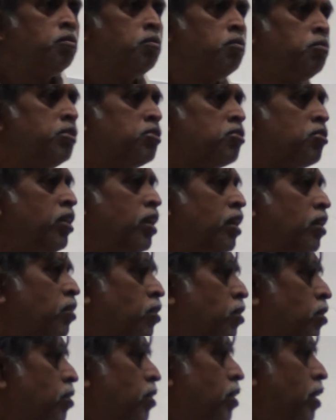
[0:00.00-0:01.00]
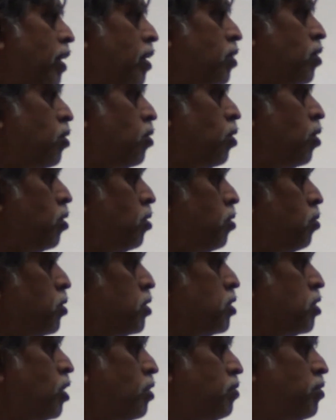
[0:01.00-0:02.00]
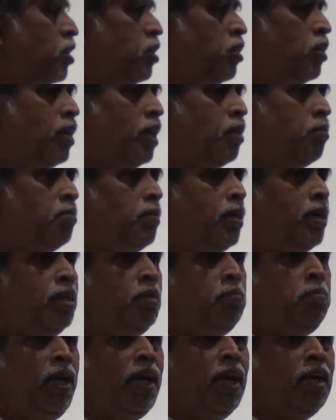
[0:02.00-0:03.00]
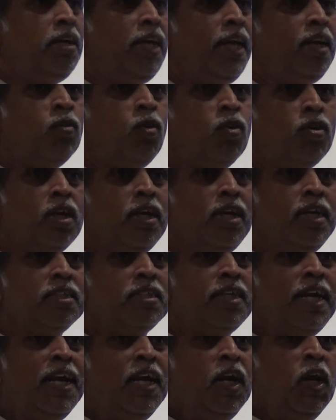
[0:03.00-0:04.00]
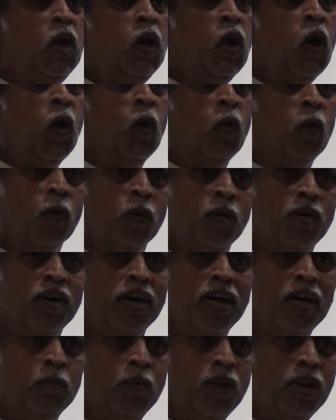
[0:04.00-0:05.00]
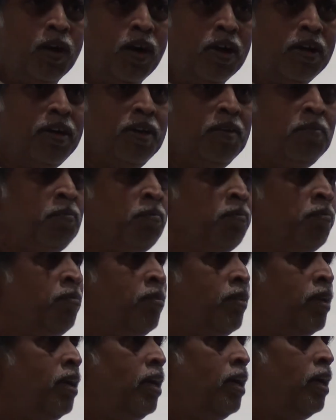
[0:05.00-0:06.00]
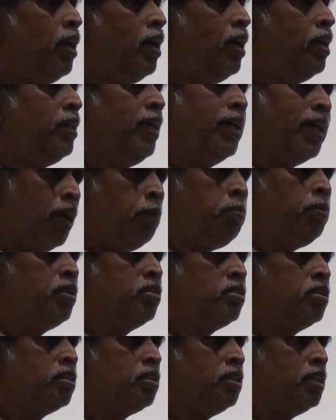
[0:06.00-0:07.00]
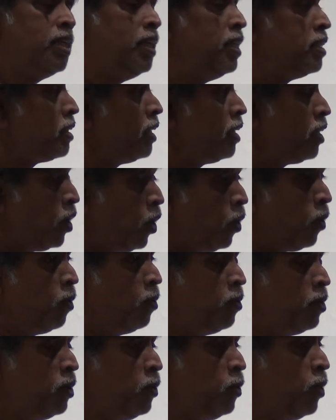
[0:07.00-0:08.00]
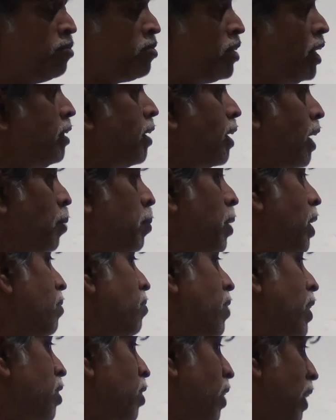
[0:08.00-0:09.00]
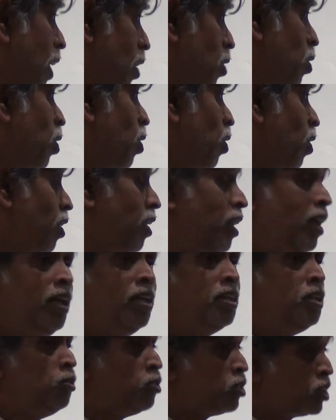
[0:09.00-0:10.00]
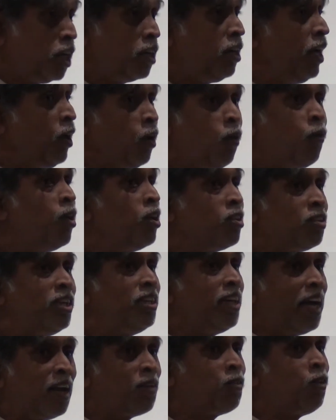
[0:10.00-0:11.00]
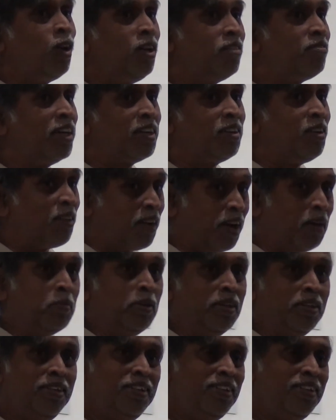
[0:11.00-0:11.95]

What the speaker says: whiskey or alcohol was offered to him, and being a teetotaler, he said, no, I will not. And they kept insisting. He said, no, you have seen the Raman effect on alcohol. You certainly don't want to see the alcohol effect on Raman.